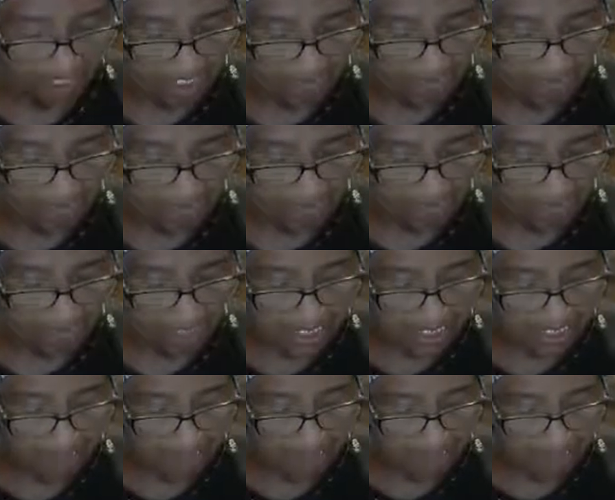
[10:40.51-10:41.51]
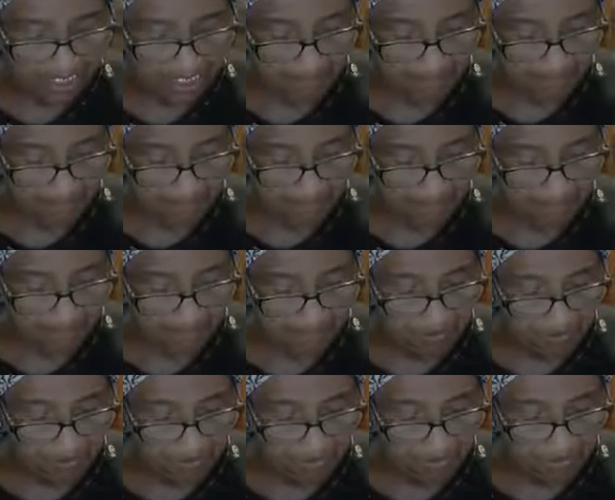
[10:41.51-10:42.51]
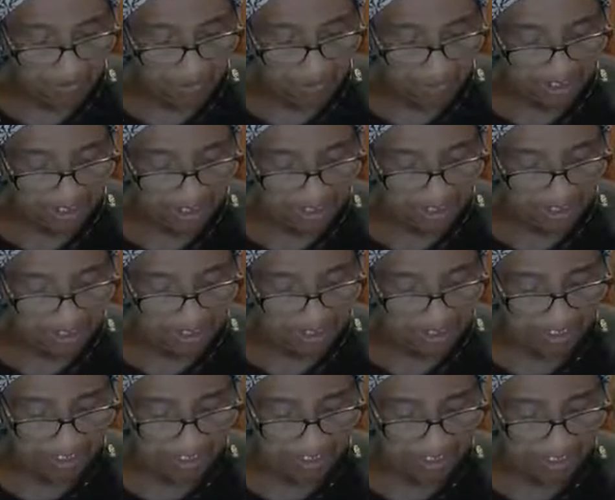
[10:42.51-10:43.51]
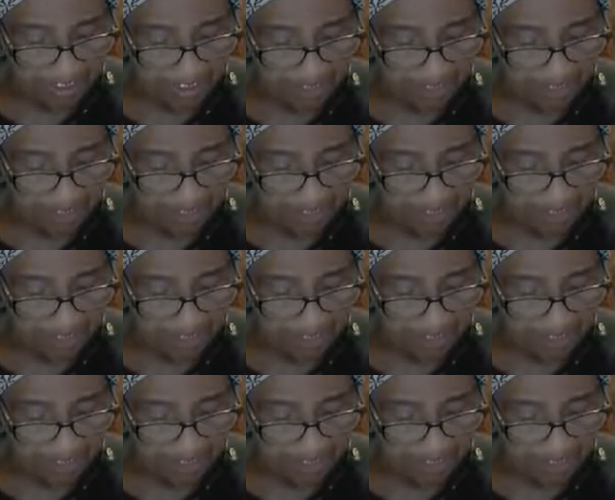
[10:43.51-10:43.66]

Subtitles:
For many bare false witness against him,